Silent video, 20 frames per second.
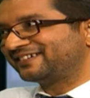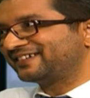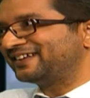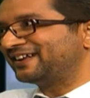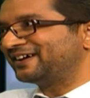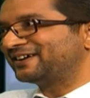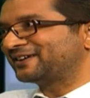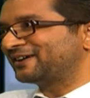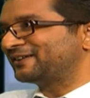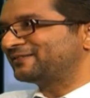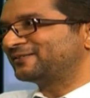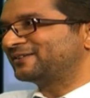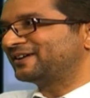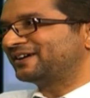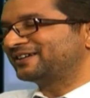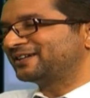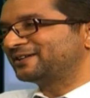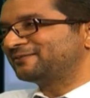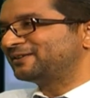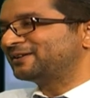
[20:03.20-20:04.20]
Sri Lanka. You
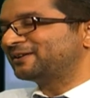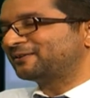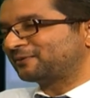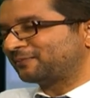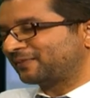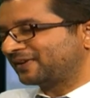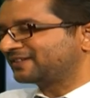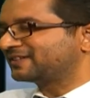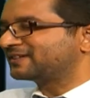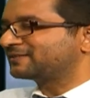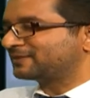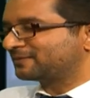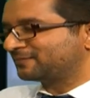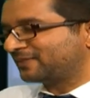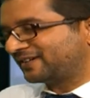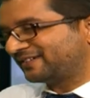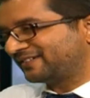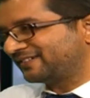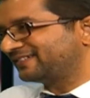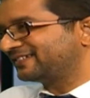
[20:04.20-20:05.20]
can't give it out of prescription,
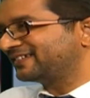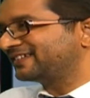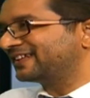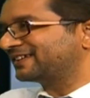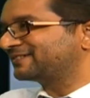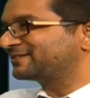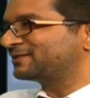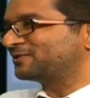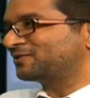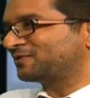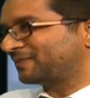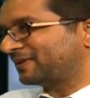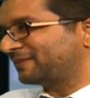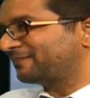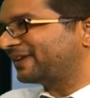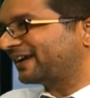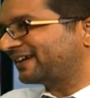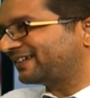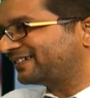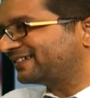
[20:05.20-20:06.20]
but that's the normal
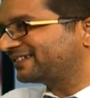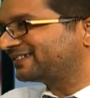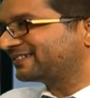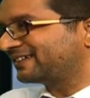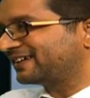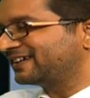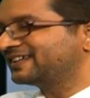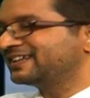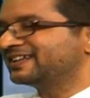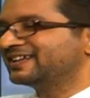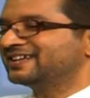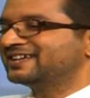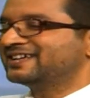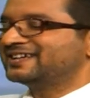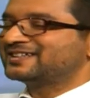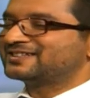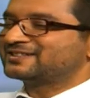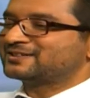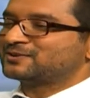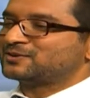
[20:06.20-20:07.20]
practice, right?
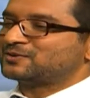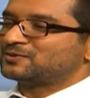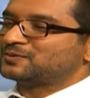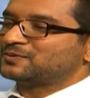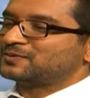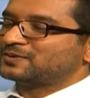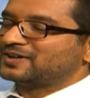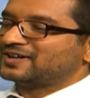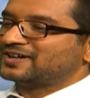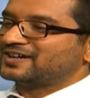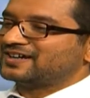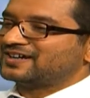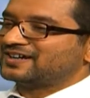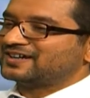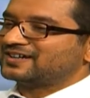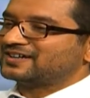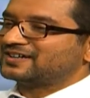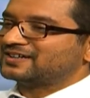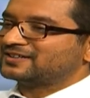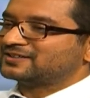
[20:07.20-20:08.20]
So
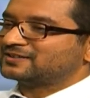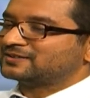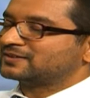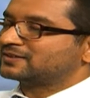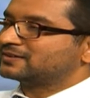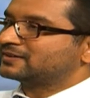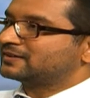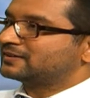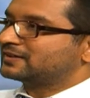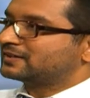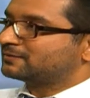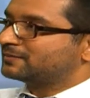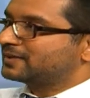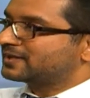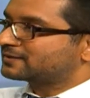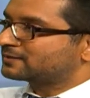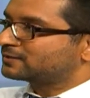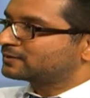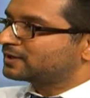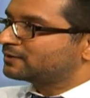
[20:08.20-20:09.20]
it's
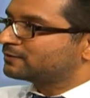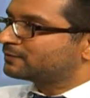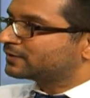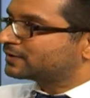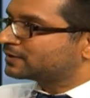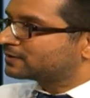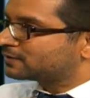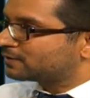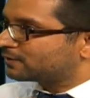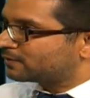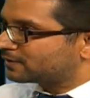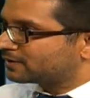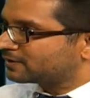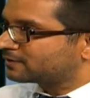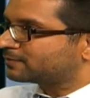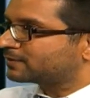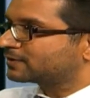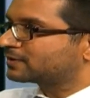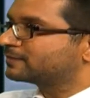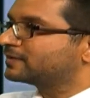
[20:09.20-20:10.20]
best to give for the
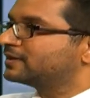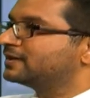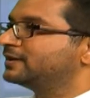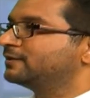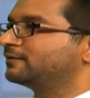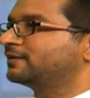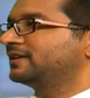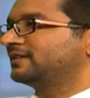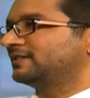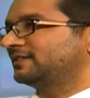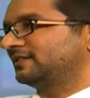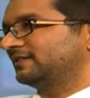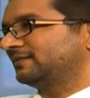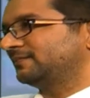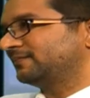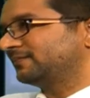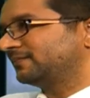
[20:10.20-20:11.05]
shortest possible duration.